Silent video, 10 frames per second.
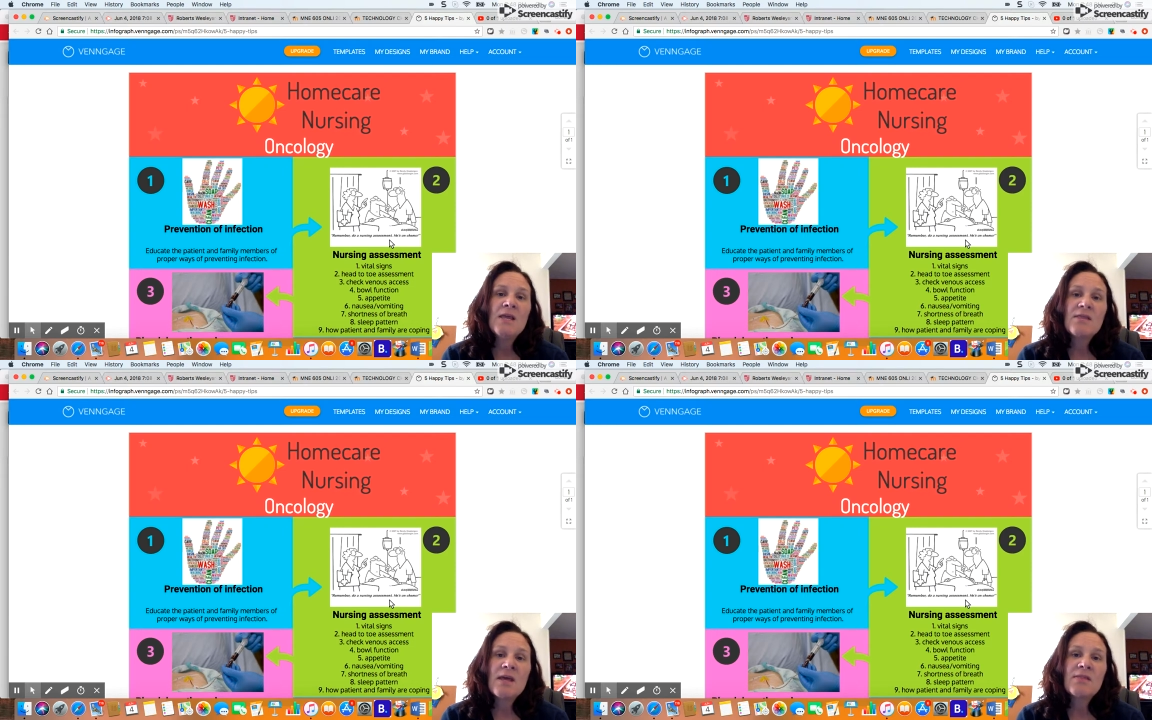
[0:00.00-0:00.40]

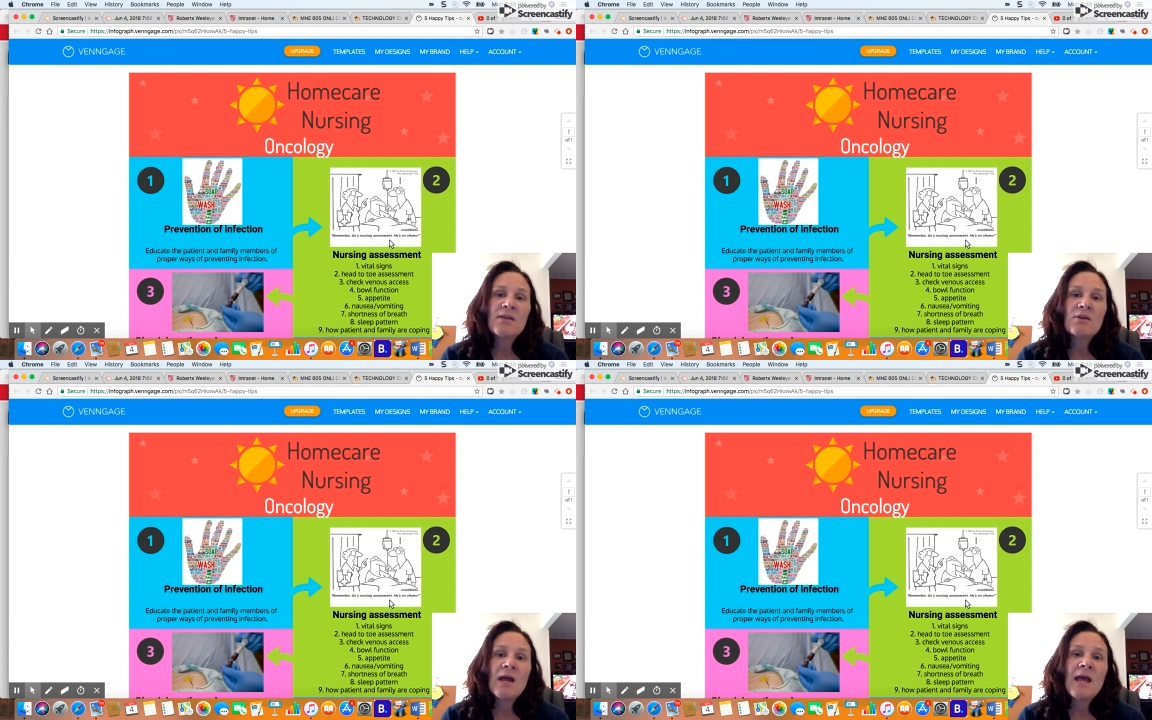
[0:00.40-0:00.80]
that
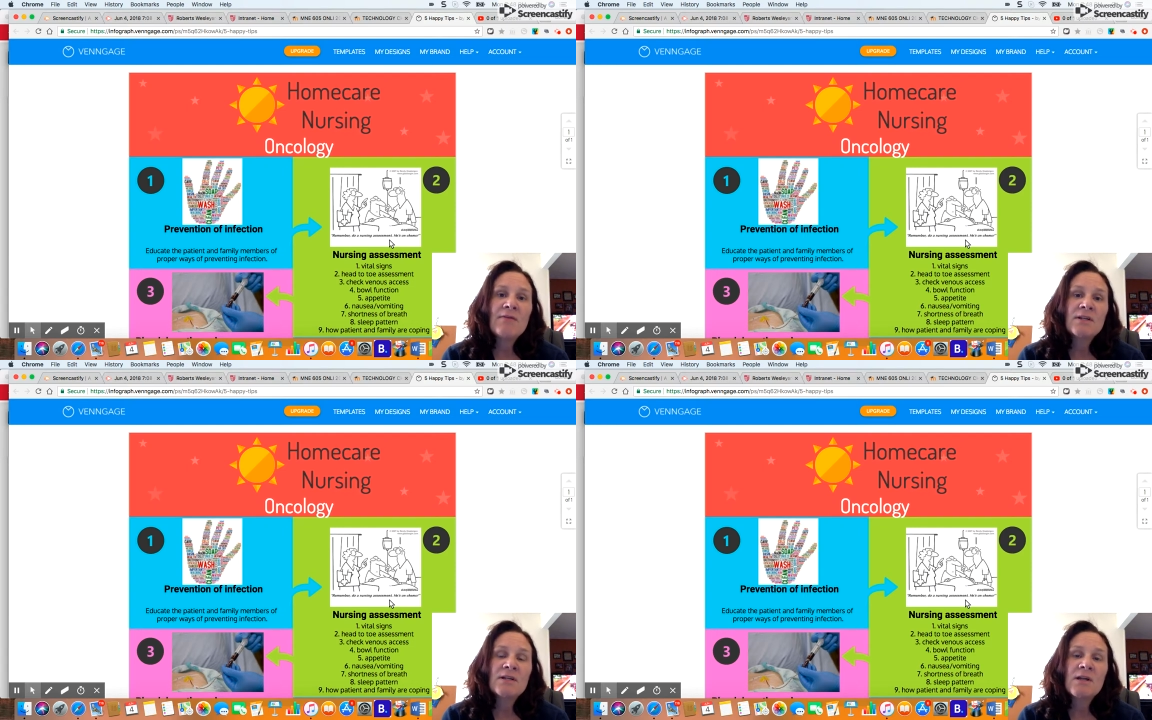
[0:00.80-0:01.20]
they're
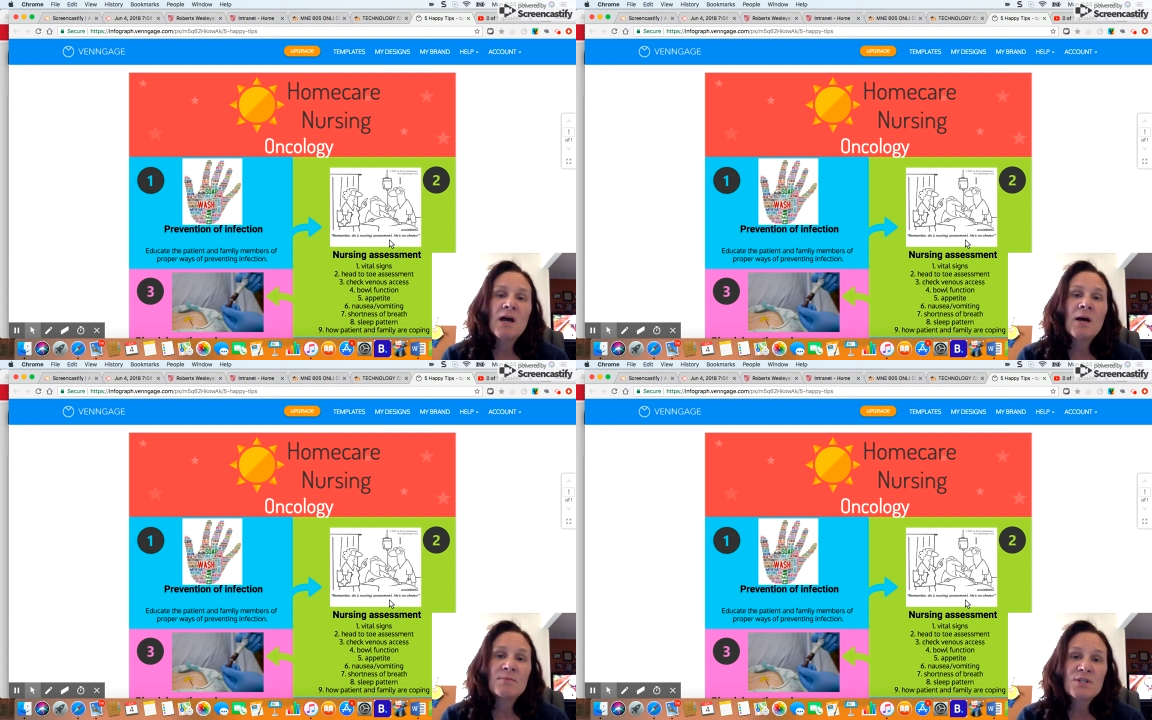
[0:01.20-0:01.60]
having
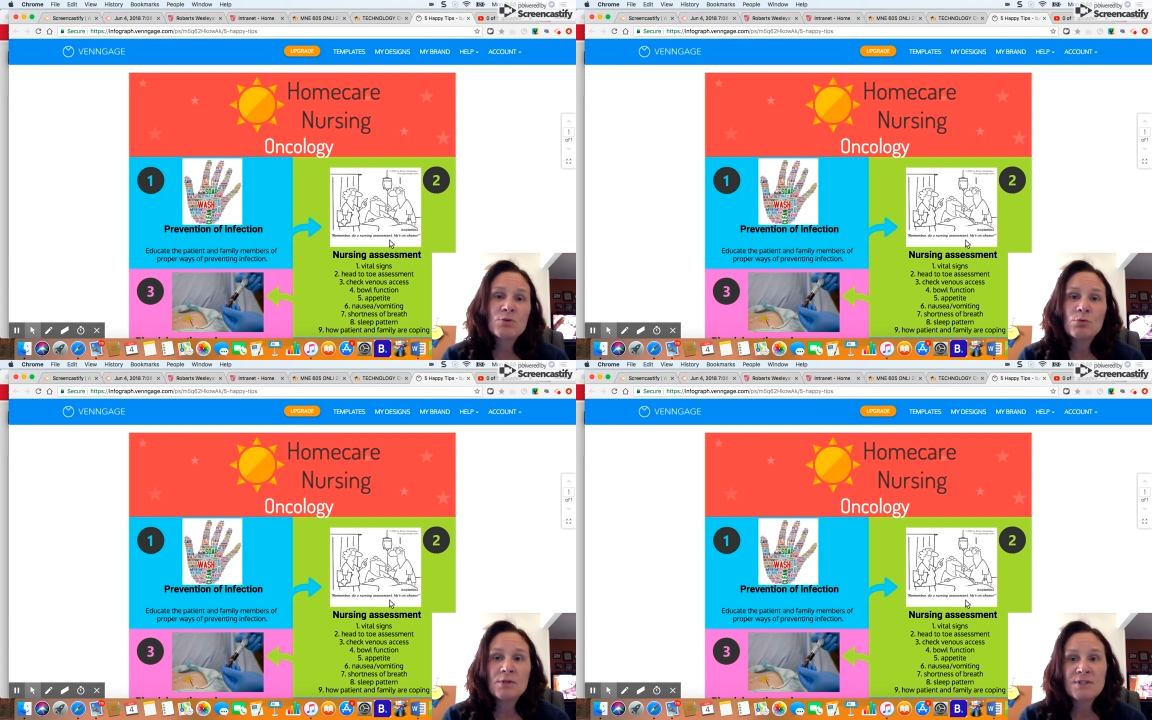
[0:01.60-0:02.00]

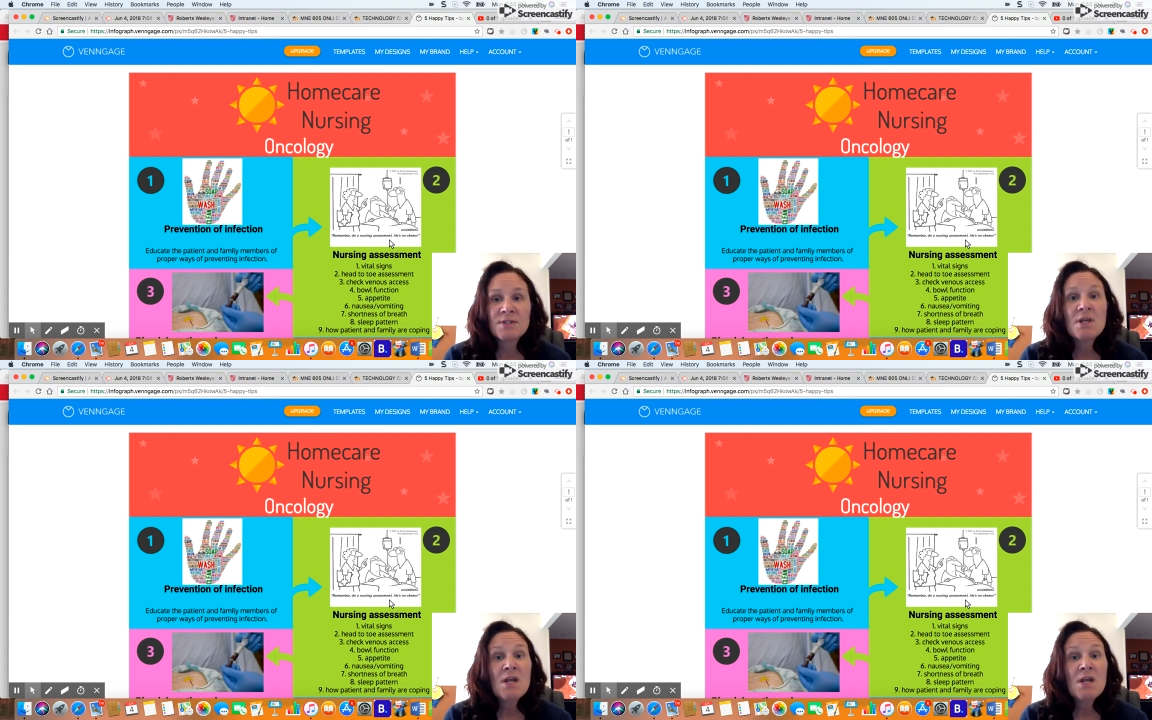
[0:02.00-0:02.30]
stools.